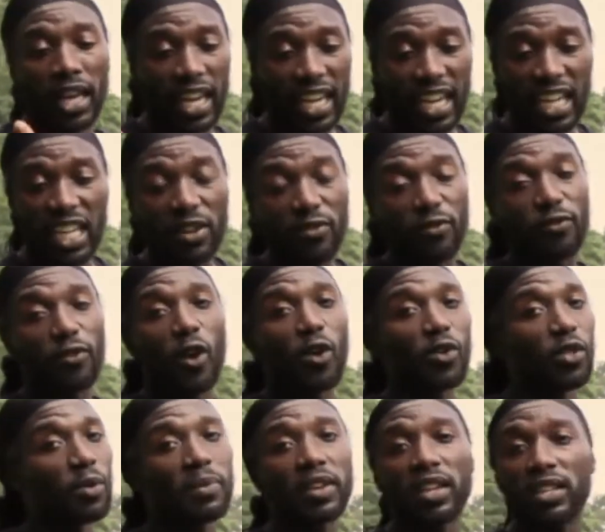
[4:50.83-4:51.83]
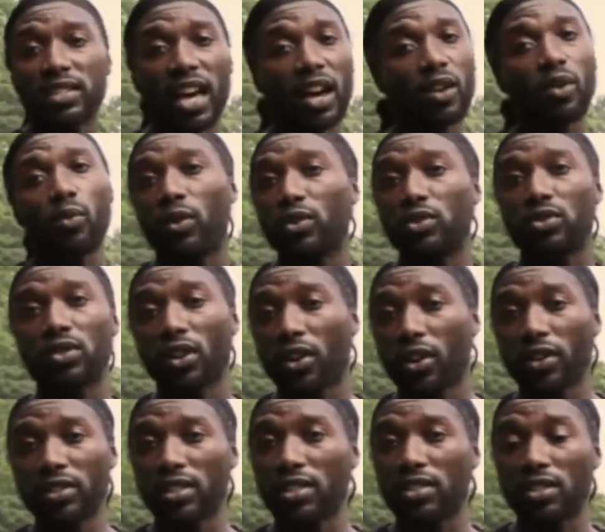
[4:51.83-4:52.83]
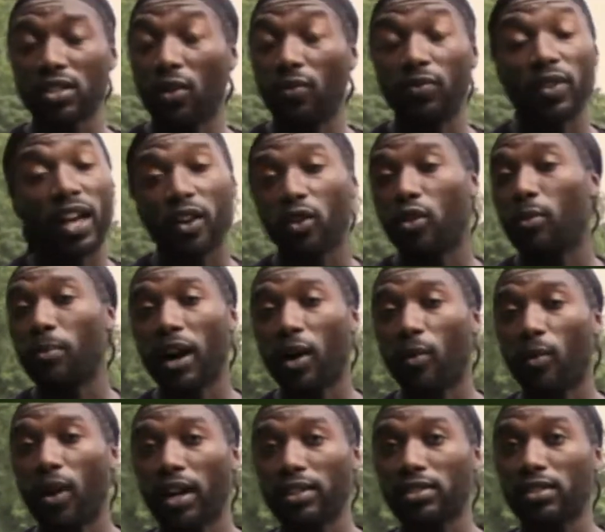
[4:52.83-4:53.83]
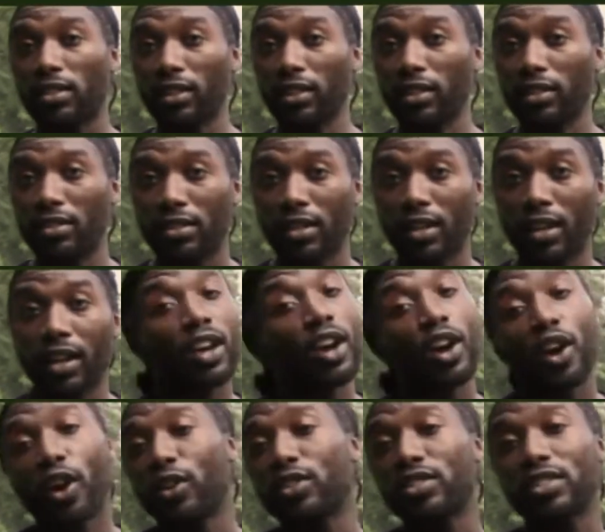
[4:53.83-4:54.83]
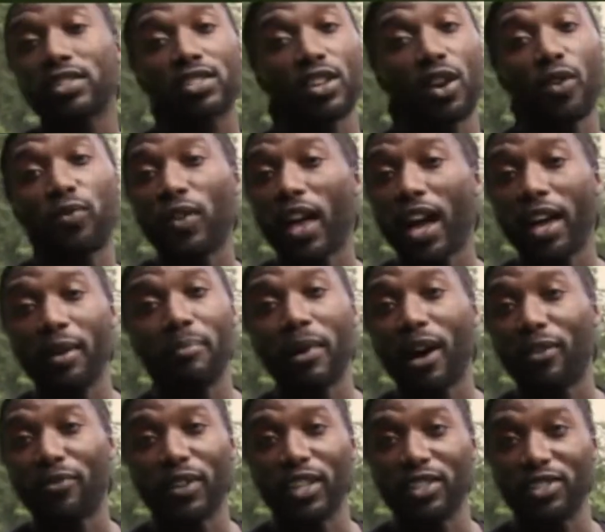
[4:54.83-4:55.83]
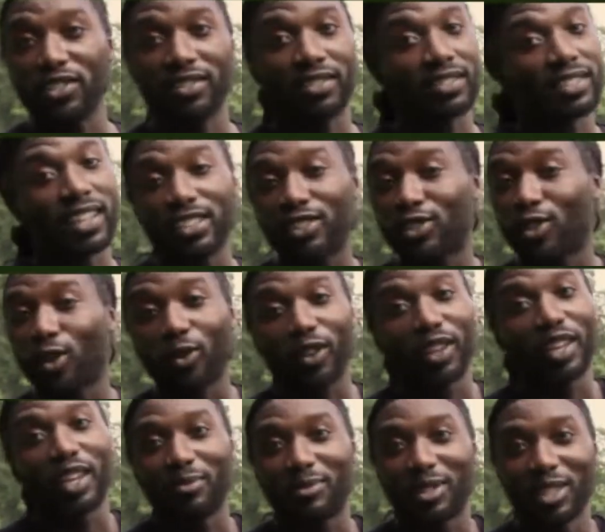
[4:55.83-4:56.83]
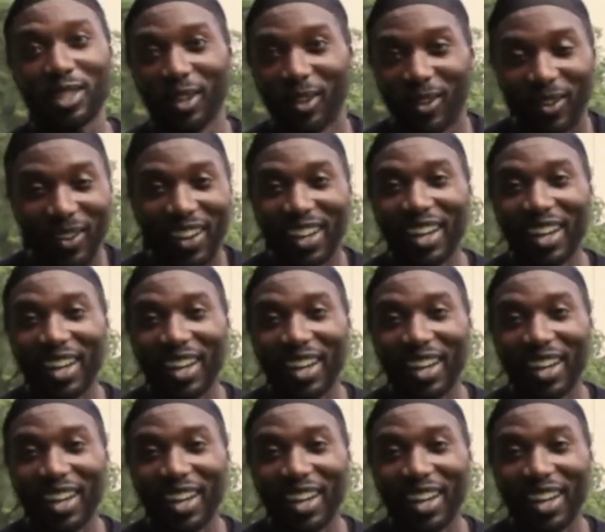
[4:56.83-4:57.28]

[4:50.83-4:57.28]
any further because I don't want you to hurt yourself, not on my watch at least. Hurt yourself, not in my vision. That's totally up to you.